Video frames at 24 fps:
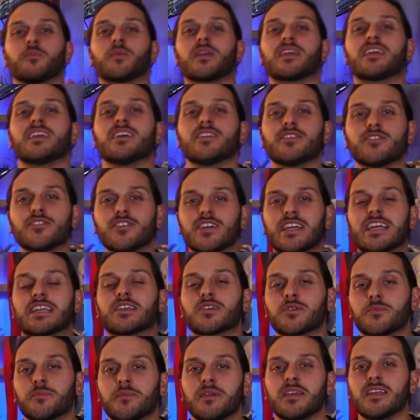beginner,
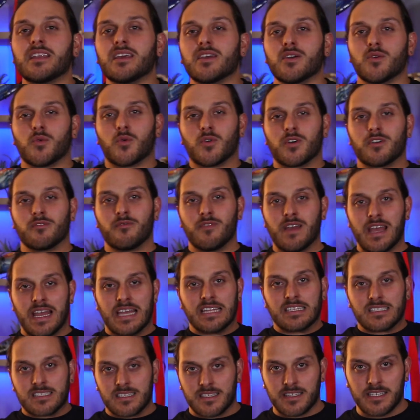intermediate, or
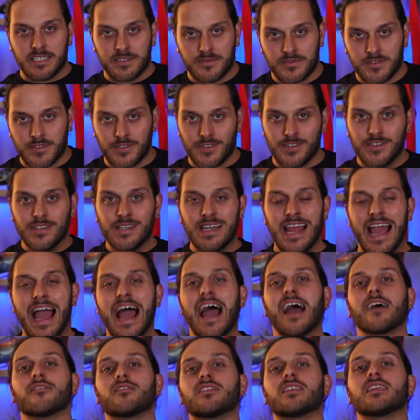advanced lifter,
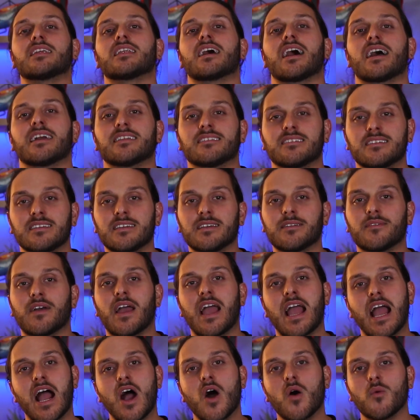having an idea of
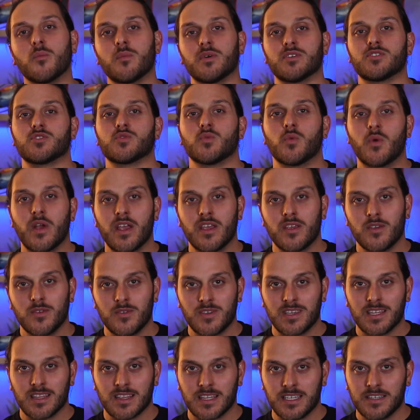how much weight you
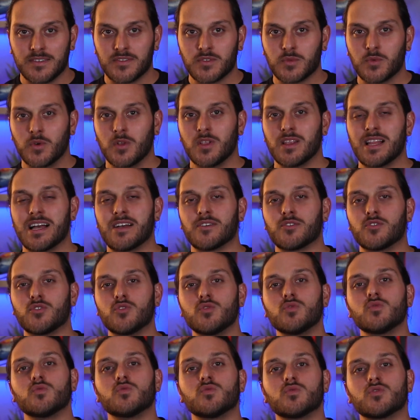can lift will allow
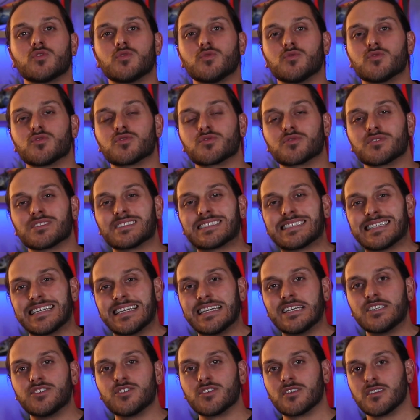you to
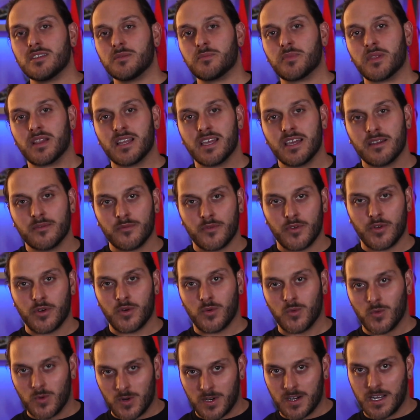strategically plan for
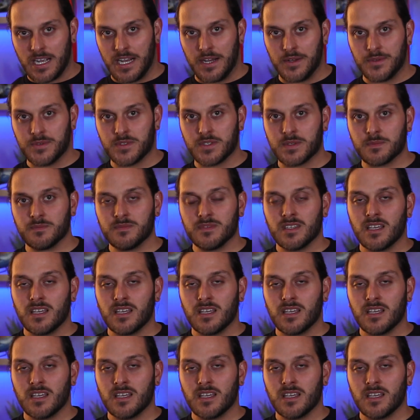your workouts.